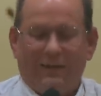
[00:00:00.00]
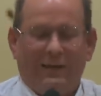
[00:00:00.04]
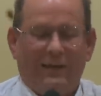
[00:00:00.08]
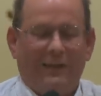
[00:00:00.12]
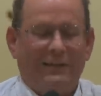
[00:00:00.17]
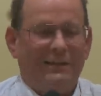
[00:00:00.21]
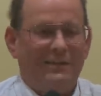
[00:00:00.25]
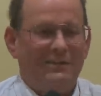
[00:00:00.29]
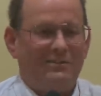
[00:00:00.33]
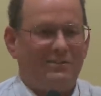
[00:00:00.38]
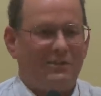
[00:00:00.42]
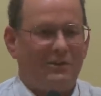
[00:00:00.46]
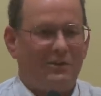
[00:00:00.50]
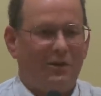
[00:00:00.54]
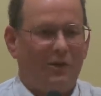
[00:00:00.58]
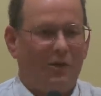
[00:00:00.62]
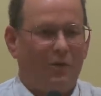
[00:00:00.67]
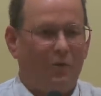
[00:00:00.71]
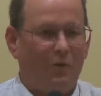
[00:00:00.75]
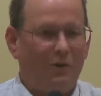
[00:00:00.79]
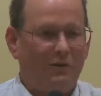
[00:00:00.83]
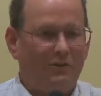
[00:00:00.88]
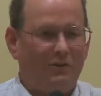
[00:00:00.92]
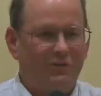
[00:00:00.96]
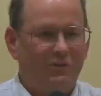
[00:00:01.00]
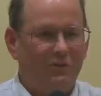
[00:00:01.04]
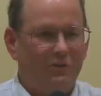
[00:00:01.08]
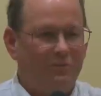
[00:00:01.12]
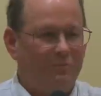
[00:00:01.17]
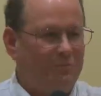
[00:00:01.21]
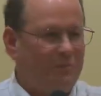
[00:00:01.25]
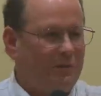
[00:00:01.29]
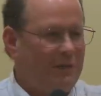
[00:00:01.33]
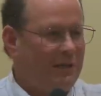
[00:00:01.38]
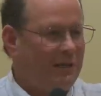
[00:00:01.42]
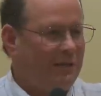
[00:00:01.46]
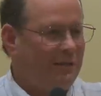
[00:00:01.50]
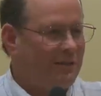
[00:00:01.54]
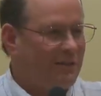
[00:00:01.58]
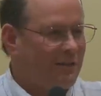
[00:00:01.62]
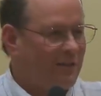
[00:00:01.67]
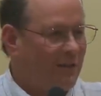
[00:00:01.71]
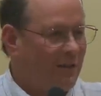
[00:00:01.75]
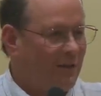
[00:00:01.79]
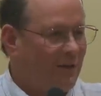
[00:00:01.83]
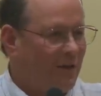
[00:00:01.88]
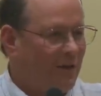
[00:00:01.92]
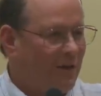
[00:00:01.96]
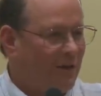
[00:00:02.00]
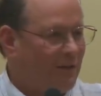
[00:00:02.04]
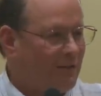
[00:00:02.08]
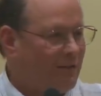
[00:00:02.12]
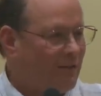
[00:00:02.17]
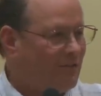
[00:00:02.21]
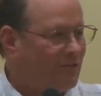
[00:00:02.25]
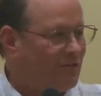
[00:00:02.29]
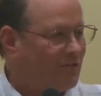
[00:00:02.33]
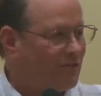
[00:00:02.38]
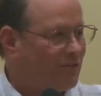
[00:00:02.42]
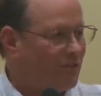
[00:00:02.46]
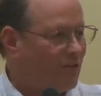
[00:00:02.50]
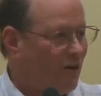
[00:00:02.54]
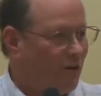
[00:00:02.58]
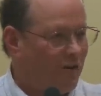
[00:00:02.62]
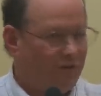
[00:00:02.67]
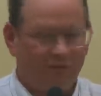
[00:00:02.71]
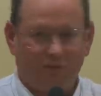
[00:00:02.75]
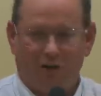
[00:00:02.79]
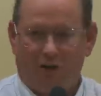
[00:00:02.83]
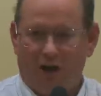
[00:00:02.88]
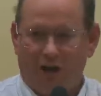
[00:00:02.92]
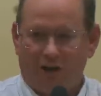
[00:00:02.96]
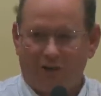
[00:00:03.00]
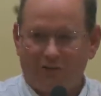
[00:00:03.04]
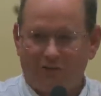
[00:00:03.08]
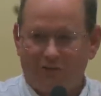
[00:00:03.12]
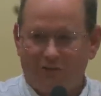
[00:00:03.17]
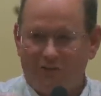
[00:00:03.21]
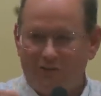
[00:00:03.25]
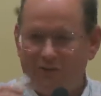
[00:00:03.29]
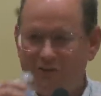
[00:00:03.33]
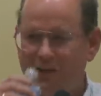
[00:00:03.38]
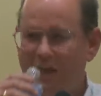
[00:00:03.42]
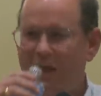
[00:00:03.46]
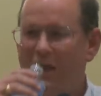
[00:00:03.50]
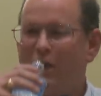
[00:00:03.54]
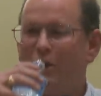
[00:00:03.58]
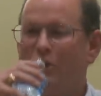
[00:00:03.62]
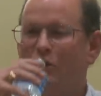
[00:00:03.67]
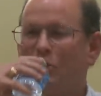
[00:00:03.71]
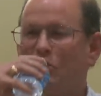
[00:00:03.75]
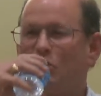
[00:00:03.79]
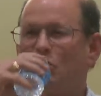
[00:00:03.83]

And they said, what do you mean the, the skull talks to your dad?